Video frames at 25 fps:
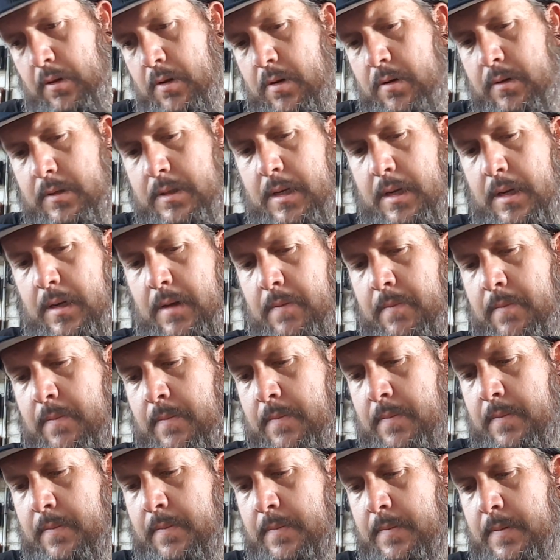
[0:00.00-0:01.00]
long time.
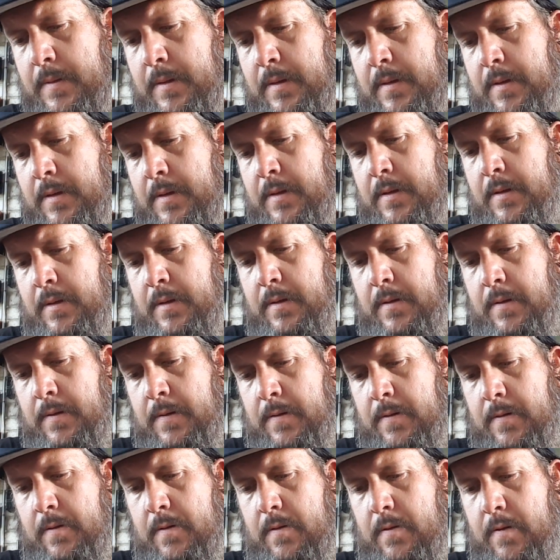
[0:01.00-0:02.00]

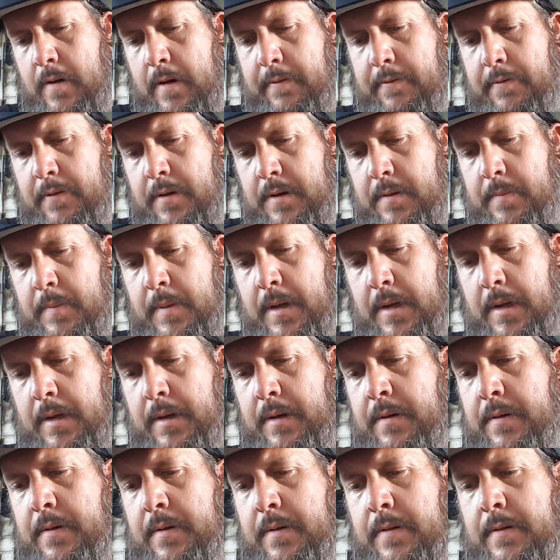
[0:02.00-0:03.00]
Great friend of
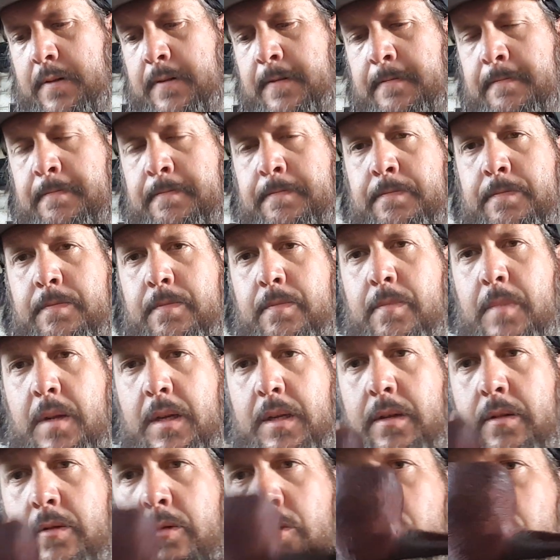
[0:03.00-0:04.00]
mine.
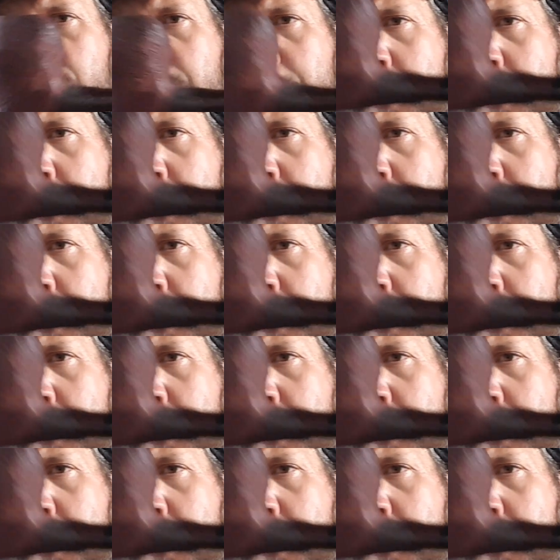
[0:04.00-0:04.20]
Making cool